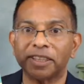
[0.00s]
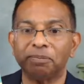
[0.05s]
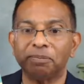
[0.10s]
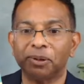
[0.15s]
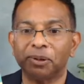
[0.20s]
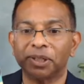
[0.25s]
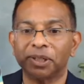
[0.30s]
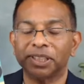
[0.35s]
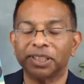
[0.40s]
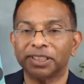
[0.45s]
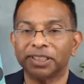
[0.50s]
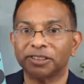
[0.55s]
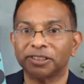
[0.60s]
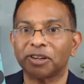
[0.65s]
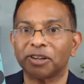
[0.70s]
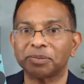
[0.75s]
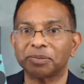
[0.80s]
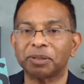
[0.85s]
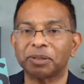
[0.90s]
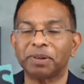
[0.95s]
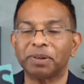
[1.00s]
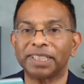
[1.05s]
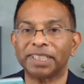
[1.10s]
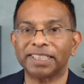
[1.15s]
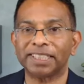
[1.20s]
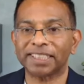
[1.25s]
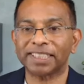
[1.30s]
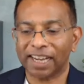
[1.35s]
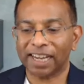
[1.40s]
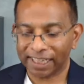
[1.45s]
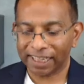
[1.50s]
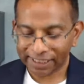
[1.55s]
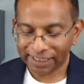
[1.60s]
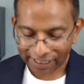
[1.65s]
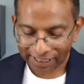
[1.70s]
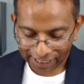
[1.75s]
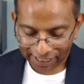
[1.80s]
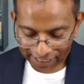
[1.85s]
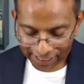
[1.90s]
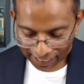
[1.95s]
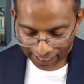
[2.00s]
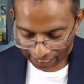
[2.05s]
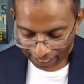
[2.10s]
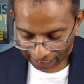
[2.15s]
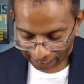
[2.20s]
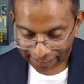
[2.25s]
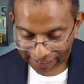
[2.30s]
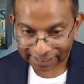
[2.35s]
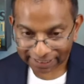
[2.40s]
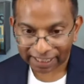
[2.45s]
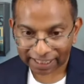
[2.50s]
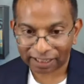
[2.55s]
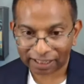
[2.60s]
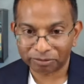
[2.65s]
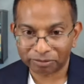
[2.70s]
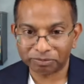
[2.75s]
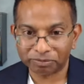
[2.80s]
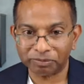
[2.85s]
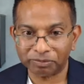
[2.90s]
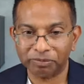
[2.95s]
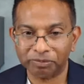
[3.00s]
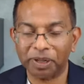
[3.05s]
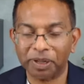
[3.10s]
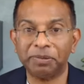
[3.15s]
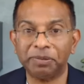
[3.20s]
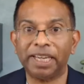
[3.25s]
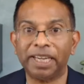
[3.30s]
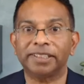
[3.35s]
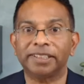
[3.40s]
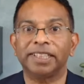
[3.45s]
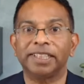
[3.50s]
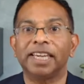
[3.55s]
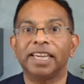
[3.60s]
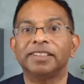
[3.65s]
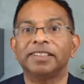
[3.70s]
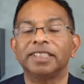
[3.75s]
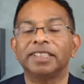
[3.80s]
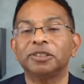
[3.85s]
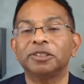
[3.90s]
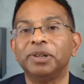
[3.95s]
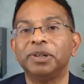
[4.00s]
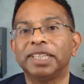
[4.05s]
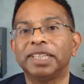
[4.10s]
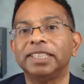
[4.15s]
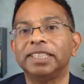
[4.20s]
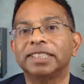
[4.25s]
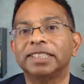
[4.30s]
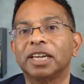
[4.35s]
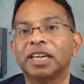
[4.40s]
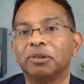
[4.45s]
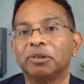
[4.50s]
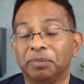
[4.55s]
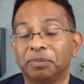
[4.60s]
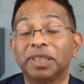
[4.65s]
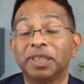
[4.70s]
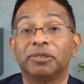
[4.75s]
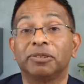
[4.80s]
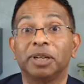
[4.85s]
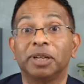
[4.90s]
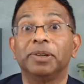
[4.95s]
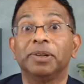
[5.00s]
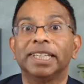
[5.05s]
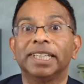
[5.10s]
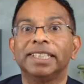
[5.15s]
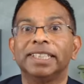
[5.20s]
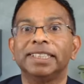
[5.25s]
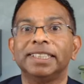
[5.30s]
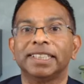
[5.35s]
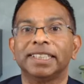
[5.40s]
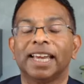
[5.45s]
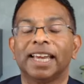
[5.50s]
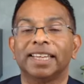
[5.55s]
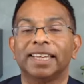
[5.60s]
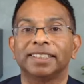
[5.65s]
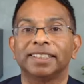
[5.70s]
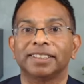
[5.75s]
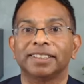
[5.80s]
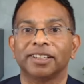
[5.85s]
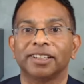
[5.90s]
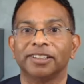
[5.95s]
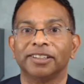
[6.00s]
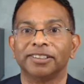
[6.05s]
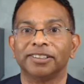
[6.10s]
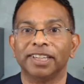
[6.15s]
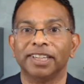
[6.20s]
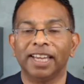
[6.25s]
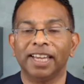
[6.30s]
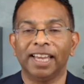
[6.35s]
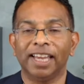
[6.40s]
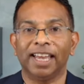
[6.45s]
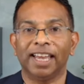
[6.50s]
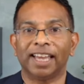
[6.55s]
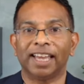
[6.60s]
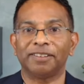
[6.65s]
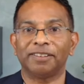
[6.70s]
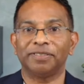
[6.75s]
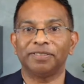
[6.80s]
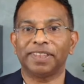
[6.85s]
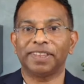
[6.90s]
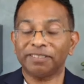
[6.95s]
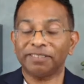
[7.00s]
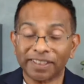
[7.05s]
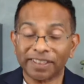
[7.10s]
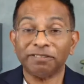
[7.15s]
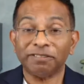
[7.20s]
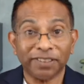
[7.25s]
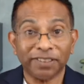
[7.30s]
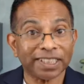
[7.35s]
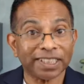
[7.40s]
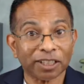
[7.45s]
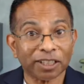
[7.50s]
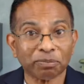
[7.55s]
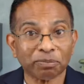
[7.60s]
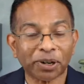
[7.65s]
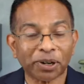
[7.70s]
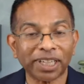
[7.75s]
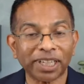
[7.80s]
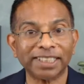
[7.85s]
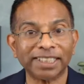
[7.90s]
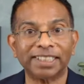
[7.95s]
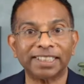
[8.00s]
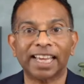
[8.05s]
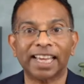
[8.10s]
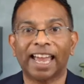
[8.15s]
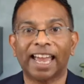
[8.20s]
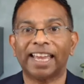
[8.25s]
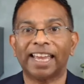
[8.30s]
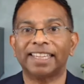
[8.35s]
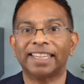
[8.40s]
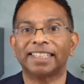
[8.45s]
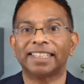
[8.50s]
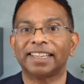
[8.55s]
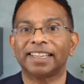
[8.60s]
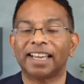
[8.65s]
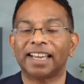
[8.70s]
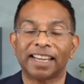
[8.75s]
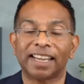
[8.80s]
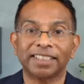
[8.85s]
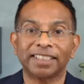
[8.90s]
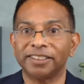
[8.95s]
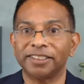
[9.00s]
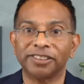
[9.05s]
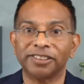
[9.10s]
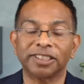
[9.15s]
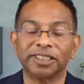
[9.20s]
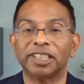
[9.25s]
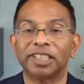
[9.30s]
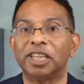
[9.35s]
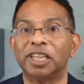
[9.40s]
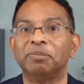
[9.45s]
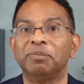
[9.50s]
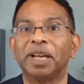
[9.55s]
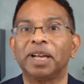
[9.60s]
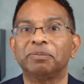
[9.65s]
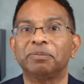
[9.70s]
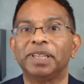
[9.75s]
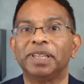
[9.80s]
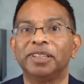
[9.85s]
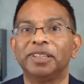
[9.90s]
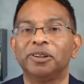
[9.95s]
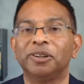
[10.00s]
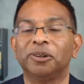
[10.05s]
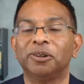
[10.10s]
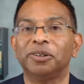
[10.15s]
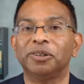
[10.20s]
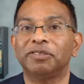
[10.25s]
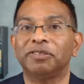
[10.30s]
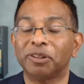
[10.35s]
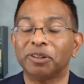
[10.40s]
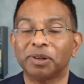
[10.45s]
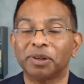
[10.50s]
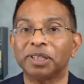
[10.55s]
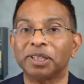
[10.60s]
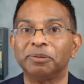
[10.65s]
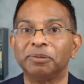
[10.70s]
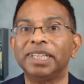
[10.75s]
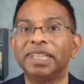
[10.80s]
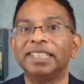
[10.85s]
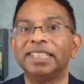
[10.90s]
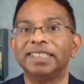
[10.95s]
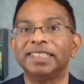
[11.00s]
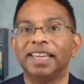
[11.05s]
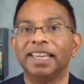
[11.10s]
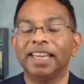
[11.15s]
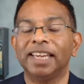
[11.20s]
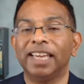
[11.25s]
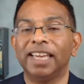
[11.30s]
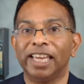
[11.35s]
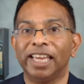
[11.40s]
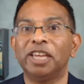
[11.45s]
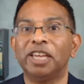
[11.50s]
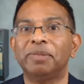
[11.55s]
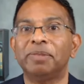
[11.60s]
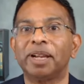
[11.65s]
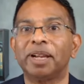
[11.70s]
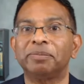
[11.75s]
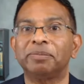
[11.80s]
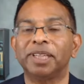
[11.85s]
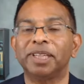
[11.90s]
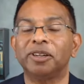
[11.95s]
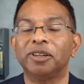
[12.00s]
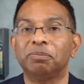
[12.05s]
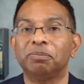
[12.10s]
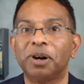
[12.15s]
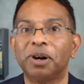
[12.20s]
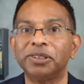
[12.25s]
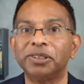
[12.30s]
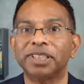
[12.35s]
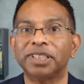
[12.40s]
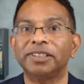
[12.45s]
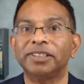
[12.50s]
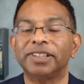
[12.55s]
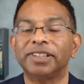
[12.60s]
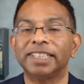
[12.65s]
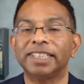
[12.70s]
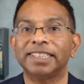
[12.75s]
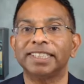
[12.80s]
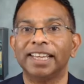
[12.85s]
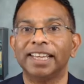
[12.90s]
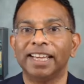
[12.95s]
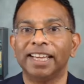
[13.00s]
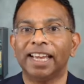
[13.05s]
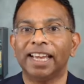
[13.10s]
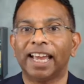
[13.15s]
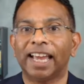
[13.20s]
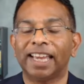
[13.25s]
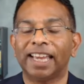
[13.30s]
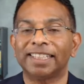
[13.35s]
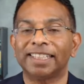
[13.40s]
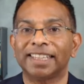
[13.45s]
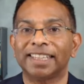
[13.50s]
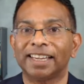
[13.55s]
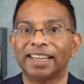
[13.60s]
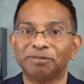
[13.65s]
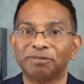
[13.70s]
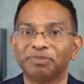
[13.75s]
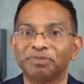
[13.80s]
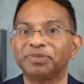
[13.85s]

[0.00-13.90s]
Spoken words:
book, Disruption by Design. And when we get to the end of this quiz, there will be 3 winners. And so the physical products. And I'll ask you just to email me if you're one of the winners, email me your postal address, and